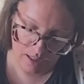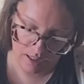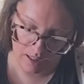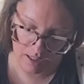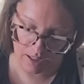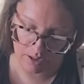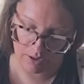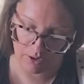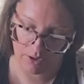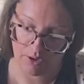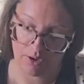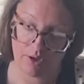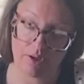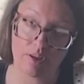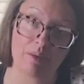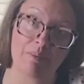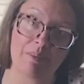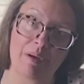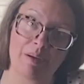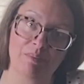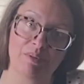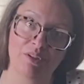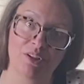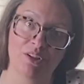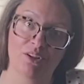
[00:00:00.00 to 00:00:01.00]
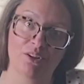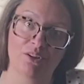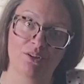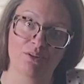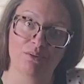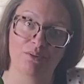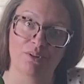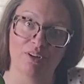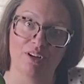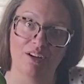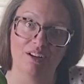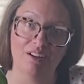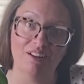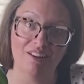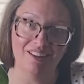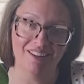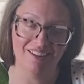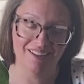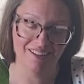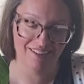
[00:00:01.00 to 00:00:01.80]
and hook them up to your drill,